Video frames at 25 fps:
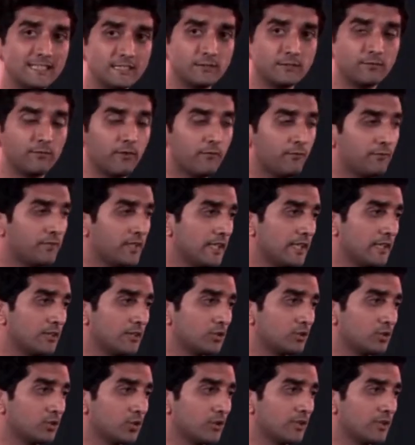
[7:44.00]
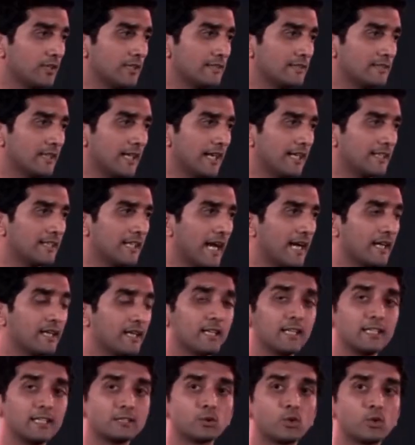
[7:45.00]
is 15. So this
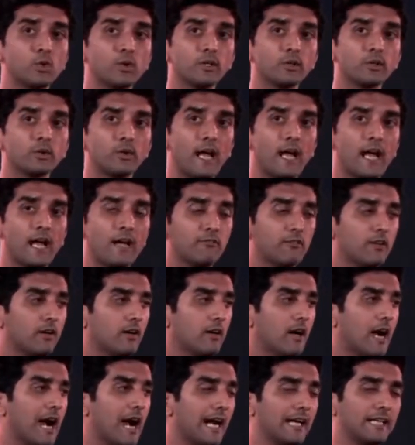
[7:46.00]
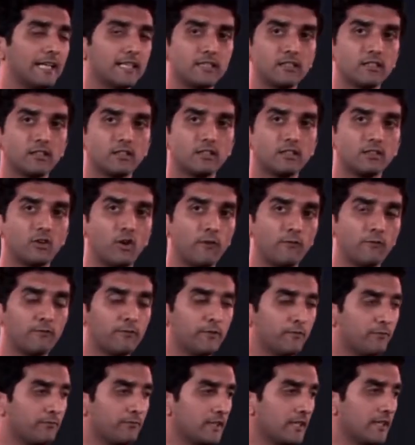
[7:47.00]
rectangle is going to have a height of
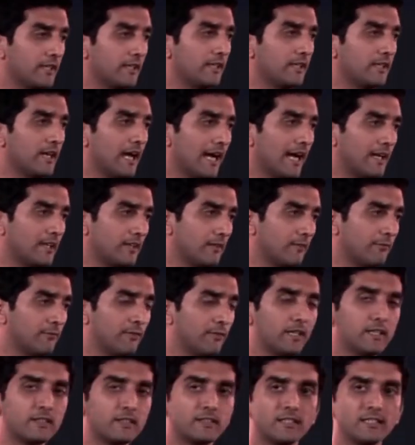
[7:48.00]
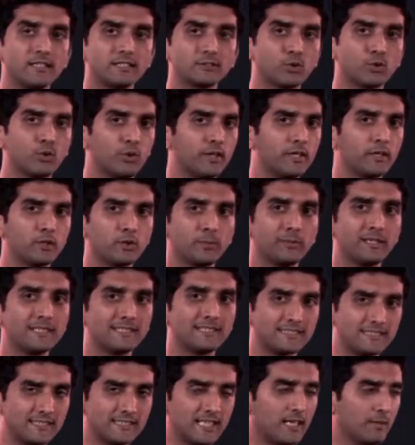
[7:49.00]
15 and the width is going to be
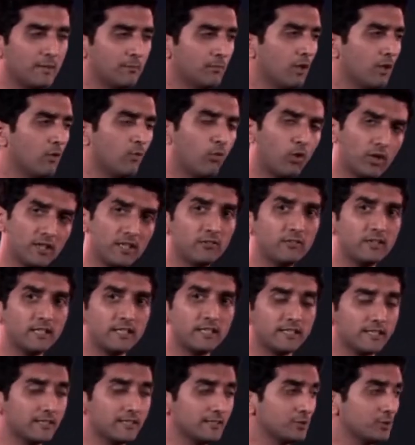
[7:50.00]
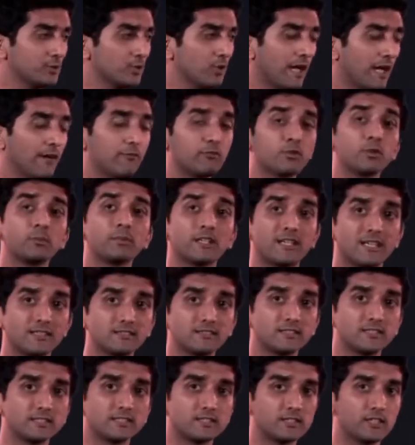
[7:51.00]
same. Whatever it is, you have to be
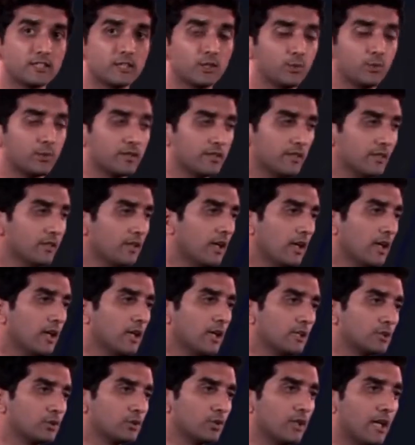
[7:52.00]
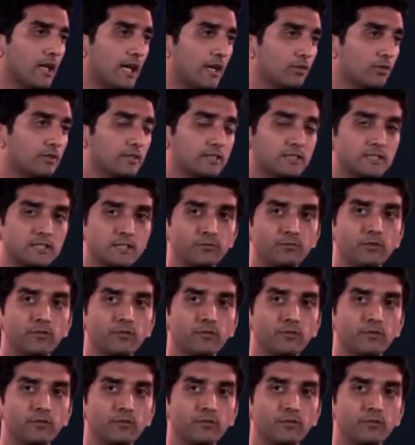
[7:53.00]
consistent with it. So now this is